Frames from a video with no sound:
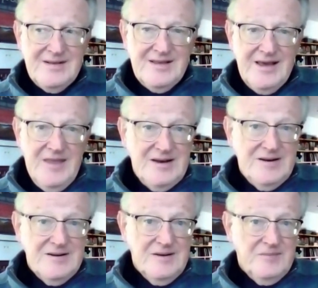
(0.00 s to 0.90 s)
And then in
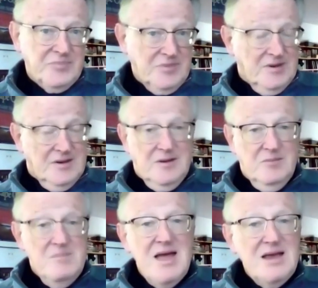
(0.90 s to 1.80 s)
the an
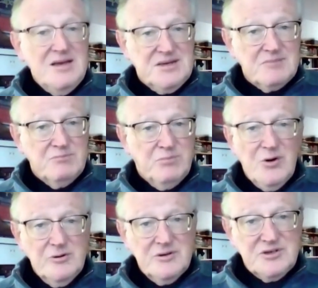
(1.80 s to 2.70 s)
amazing
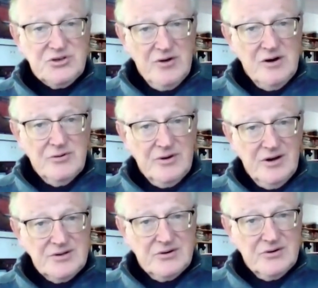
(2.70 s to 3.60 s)
bold stroke
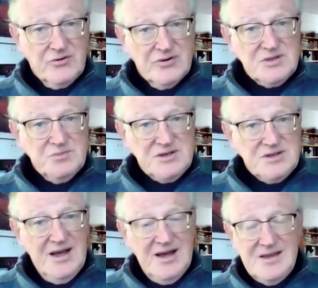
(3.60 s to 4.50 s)
on Christmas
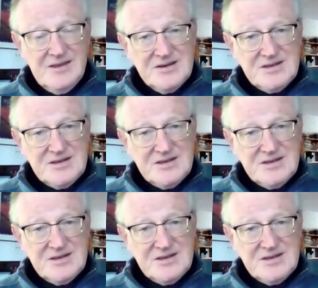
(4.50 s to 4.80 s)
night